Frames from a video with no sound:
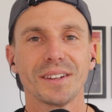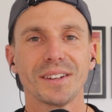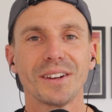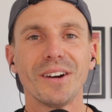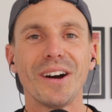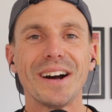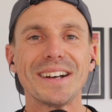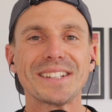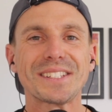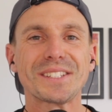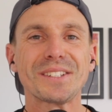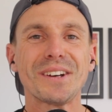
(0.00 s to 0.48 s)

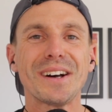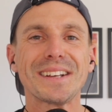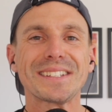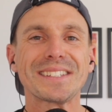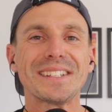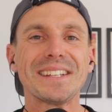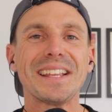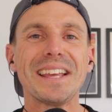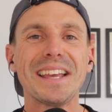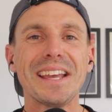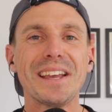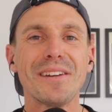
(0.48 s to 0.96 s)
Guys,
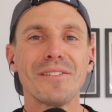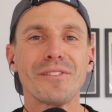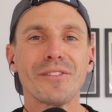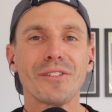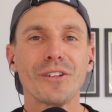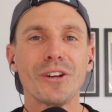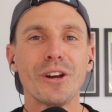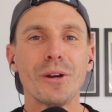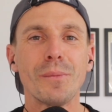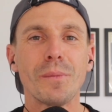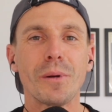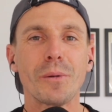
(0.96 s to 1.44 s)
Tyson here
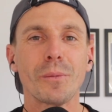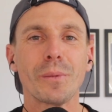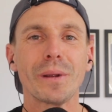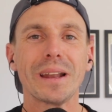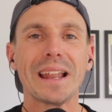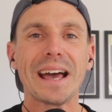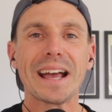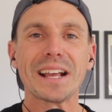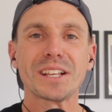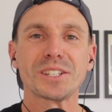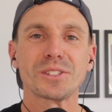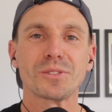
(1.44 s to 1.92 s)
from
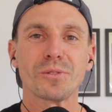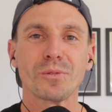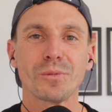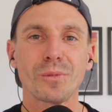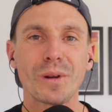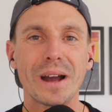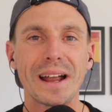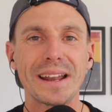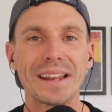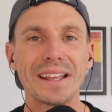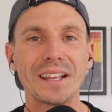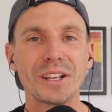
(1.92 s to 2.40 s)
Relaxed
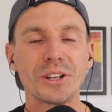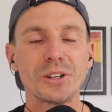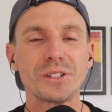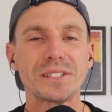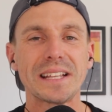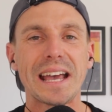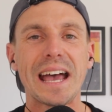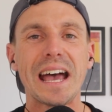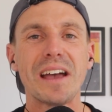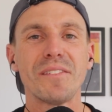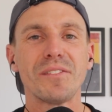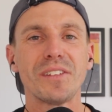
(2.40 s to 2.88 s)
Running. Good
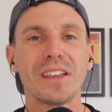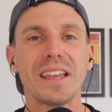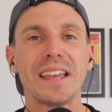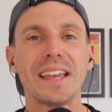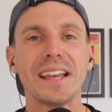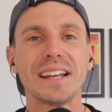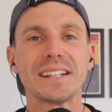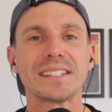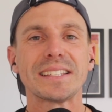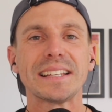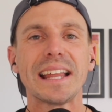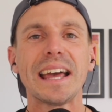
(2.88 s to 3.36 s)
to have you
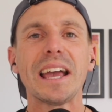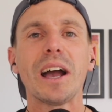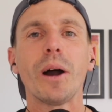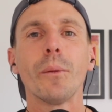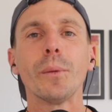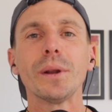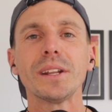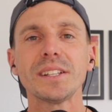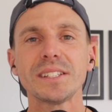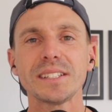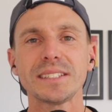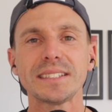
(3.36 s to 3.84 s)
here. Today, I
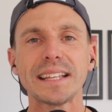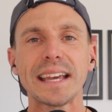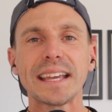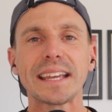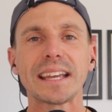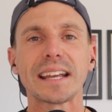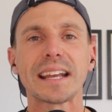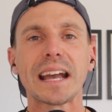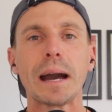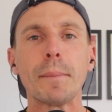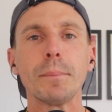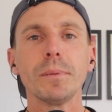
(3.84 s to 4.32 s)
wanted to
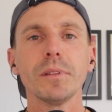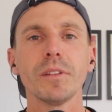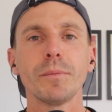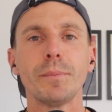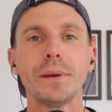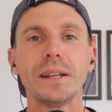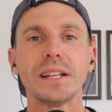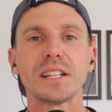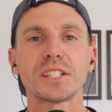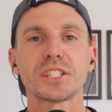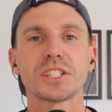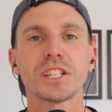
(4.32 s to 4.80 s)
take a couple of
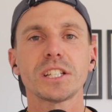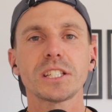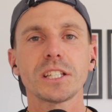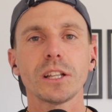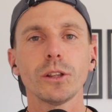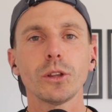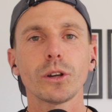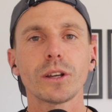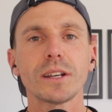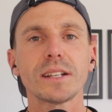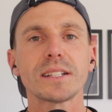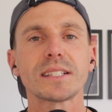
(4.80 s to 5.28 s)
minutes just to
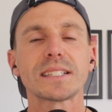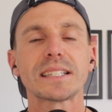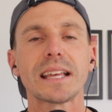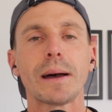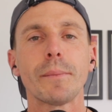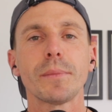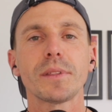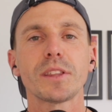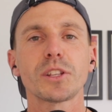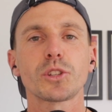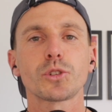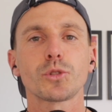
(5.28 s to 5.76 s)
look at
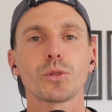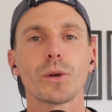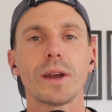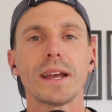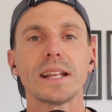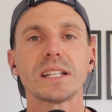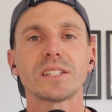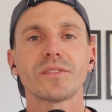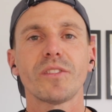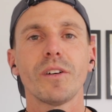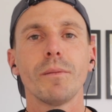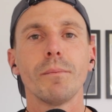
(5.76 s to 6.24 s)
some of the
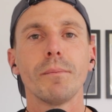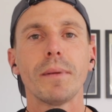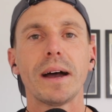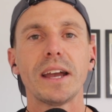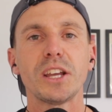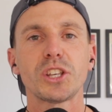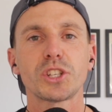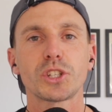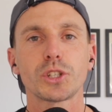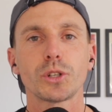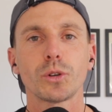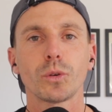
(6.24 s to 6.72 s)

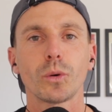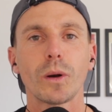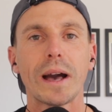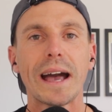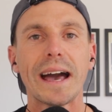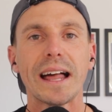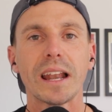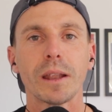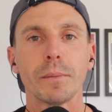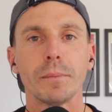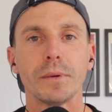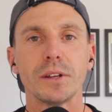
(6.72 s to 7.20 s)
transformational
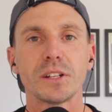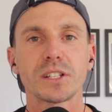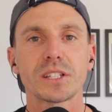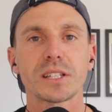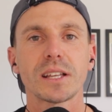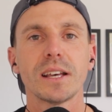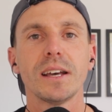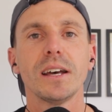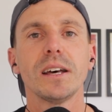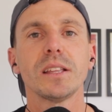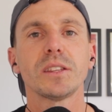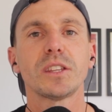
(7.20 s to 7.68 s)

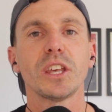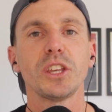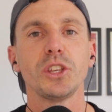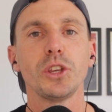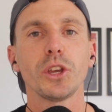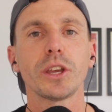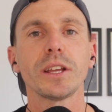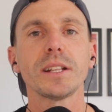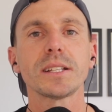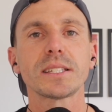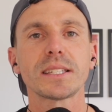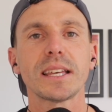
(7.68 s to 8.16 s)
elements that
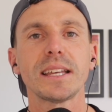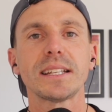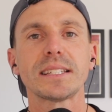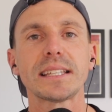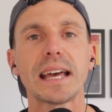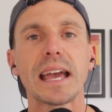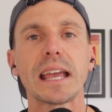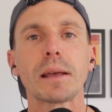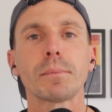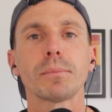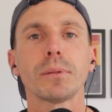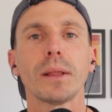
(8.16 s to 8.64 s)
you can see
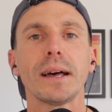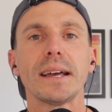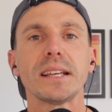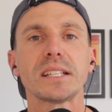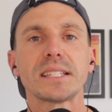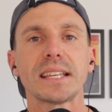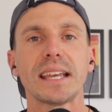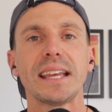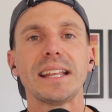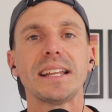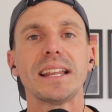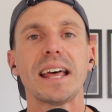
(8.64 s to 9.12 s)
take
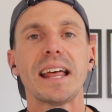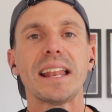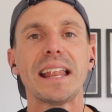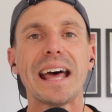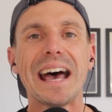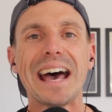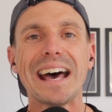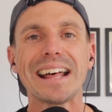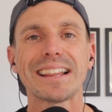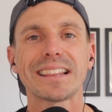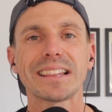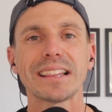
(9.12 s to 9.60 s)
place in an
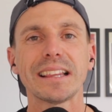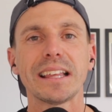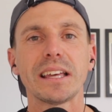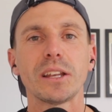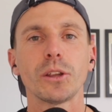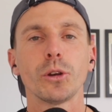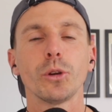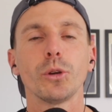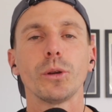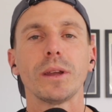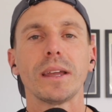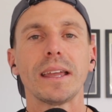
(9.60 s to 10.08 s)

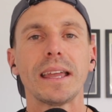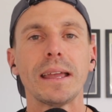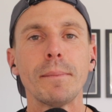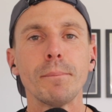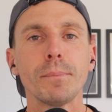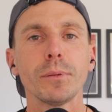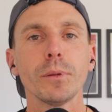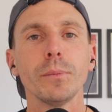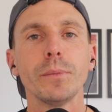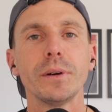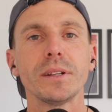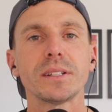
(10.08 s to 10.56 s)
athlete who
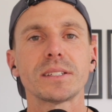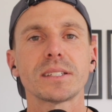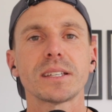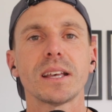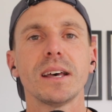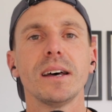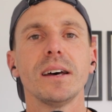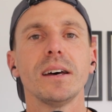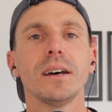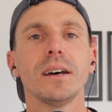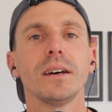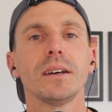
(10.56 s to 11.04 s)
implements
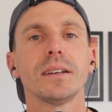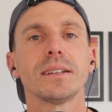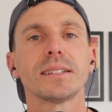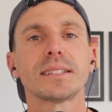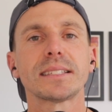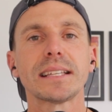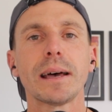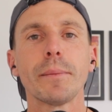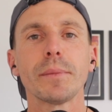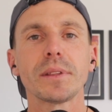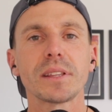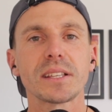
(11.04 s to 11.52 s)

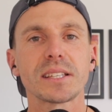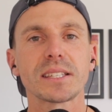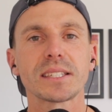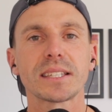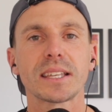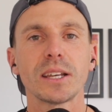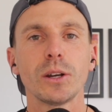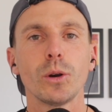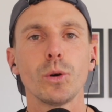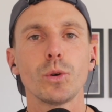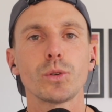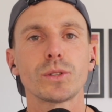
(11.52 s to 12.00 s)
some of the
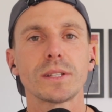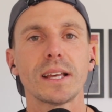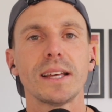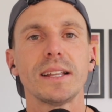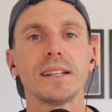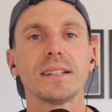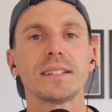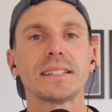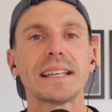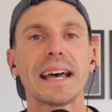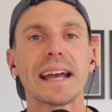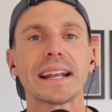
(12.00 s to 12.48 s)
skills
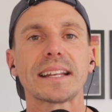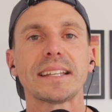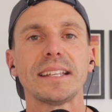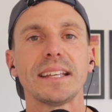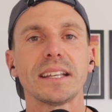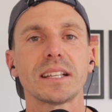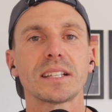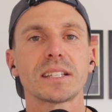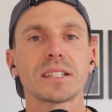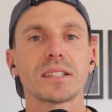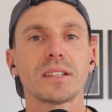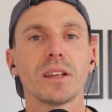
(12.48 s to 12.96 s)
and
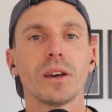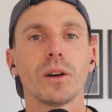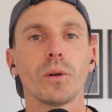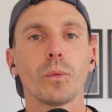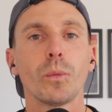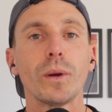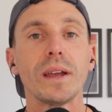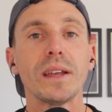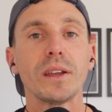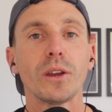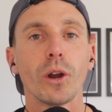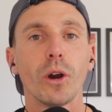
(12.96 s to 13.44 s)
tactics that
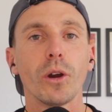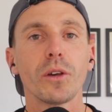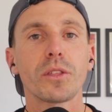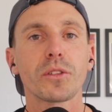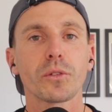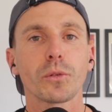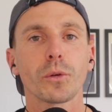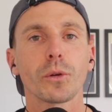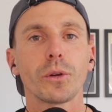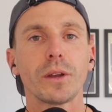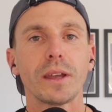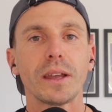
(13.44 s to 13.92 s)
we go
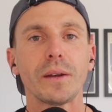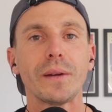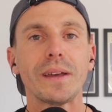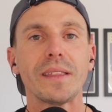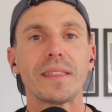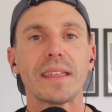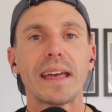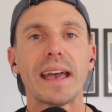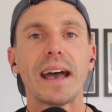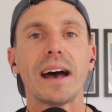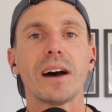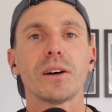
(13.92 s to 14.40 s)
through
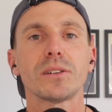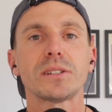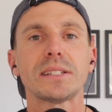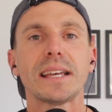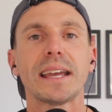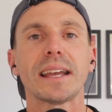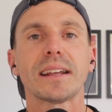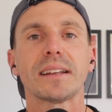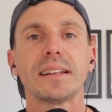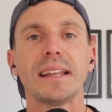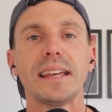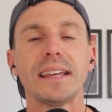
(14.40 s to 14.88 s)
with our
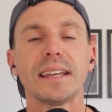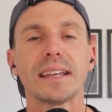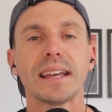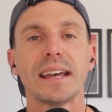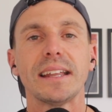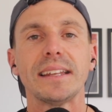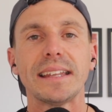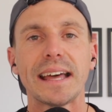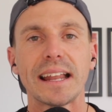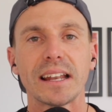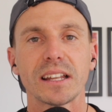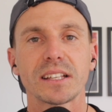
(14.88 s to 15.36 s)
technique
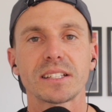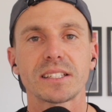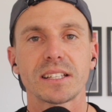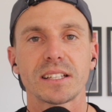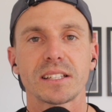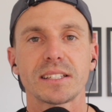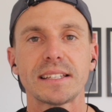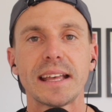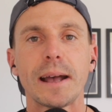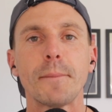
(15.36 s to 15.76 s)
analysis.